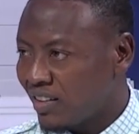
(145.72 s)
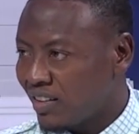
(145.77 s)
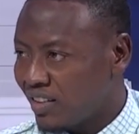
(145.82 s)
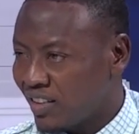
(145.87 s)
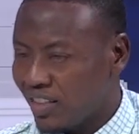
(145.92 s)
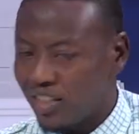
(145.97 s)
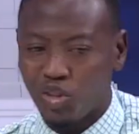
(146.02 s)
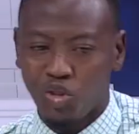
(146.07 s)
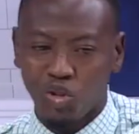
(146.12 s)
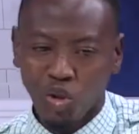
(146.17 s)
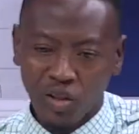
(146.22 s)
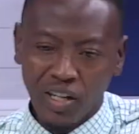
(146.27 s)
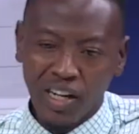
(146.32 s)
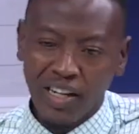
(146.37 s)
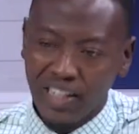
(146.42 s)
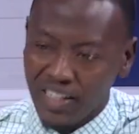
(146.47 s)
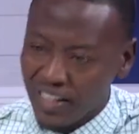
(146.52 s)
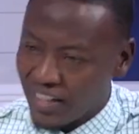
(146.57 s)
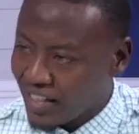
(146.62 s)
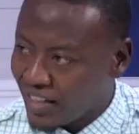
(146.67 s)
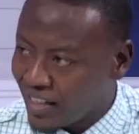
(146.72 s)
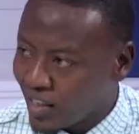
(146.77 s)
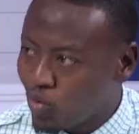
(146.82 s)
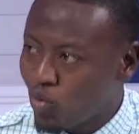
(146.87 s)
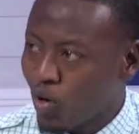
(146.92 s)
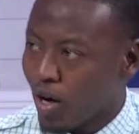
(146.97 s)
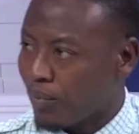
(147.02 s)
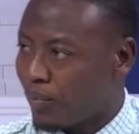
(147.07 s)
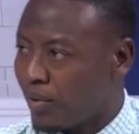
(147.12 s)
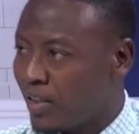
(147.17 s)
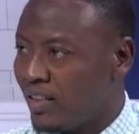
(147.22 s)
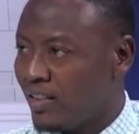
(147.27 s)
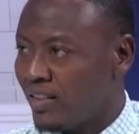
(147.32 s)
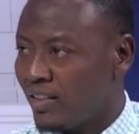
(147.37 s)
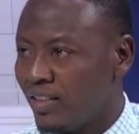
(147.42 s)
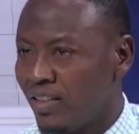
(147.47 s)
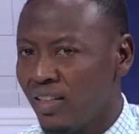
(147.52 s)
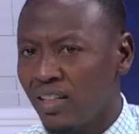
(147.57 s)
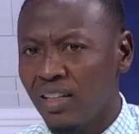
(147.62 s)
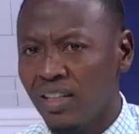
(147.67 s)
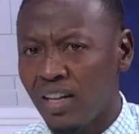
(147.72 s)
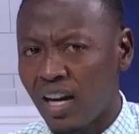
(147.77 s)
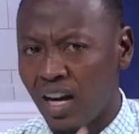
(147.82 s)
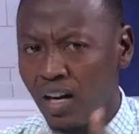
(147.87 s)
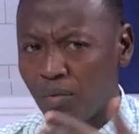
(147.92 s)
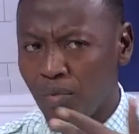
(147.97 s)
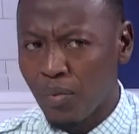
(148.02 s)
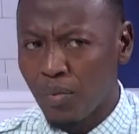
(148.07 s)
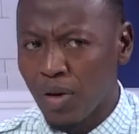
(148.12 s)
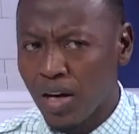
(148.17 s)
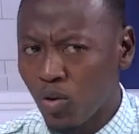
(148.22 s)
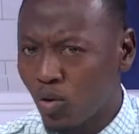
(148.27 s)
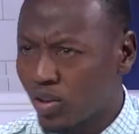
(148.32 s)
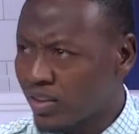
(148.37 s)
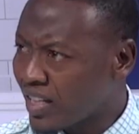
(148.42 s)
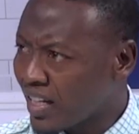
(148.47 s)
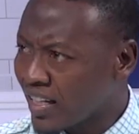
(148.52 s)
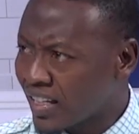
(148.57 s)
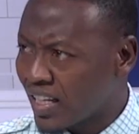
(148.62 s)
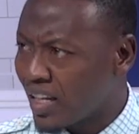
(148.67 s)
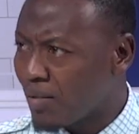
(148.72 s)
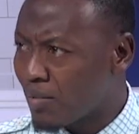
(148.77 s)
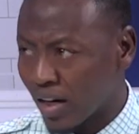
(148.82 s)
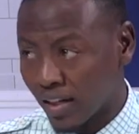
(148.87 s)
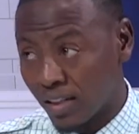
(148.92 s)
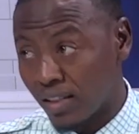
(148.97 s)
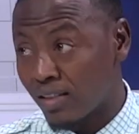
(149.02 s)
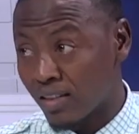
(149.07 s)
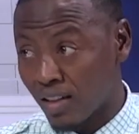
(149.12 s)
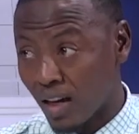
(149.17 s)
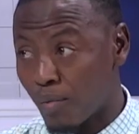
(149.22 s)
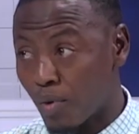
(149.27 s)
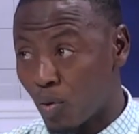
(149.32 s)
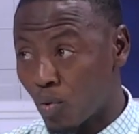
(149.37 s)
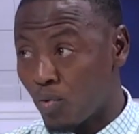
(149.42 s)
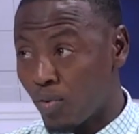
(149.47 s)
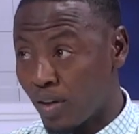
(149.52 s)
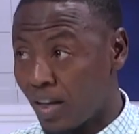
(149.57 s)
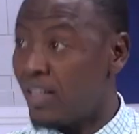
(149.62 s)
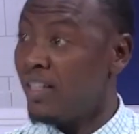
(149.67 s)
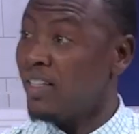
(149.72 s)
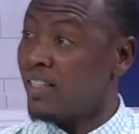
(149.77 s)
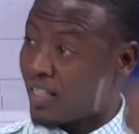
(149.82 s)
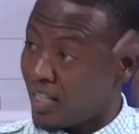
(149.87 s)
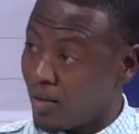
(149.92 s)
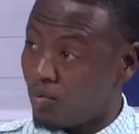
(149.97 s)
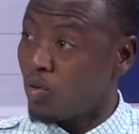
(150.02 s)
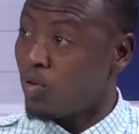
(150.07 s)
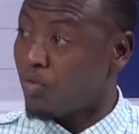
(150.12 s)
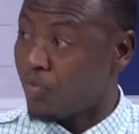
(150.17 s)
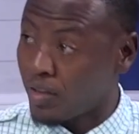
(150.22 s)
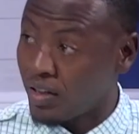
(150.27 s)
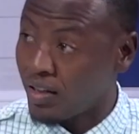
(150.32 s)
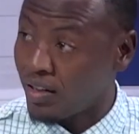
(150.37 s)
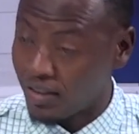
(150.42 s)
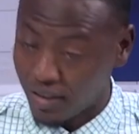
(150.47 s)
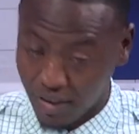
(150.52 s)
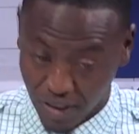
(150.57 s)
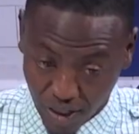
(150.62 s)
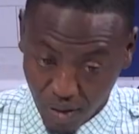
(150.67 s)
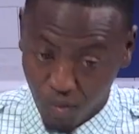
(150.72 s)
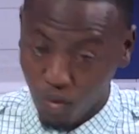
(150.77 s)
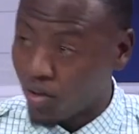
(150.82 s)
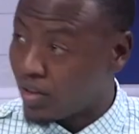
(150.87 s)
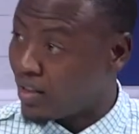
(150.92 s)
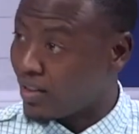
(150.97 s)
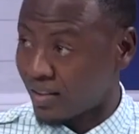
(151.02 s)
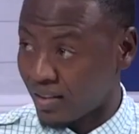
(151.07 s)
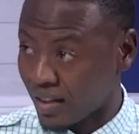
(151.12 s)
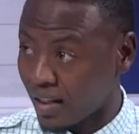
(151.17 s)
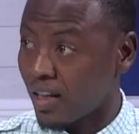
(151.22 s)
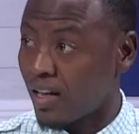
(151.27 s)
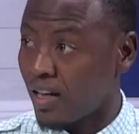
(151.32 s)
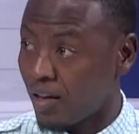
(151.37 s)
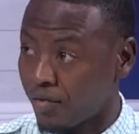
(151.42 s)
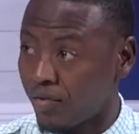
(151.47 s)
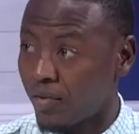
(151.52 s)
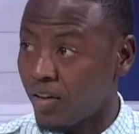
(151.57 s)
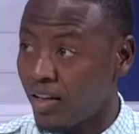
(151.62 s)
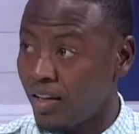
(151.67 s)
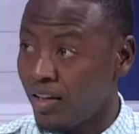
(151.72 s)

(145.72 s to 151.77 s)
It's Jordan and Didi who are playing. I remember it was that game against Cameroon that he came on in the second half.